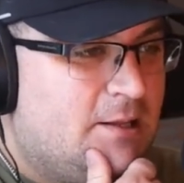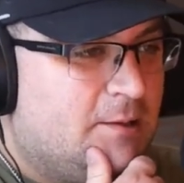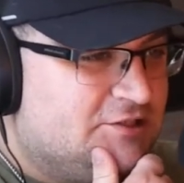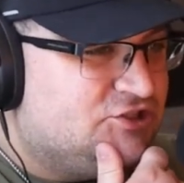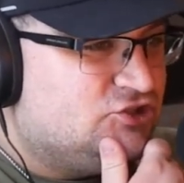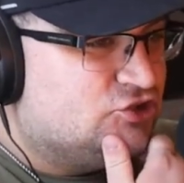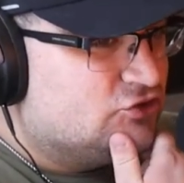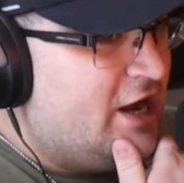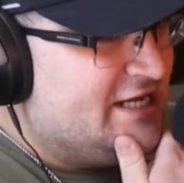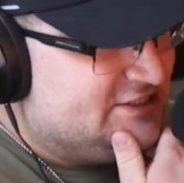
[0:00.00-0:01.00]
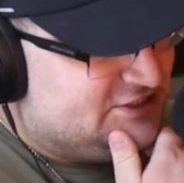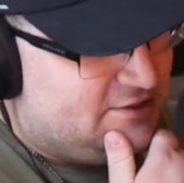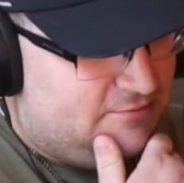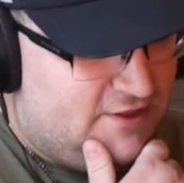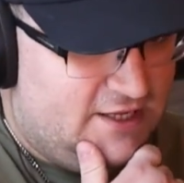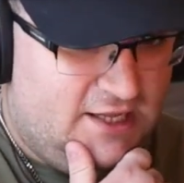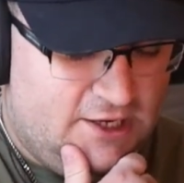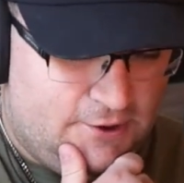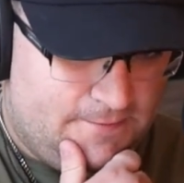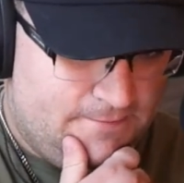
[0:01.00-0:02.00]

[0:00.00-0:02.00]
Let's try something here.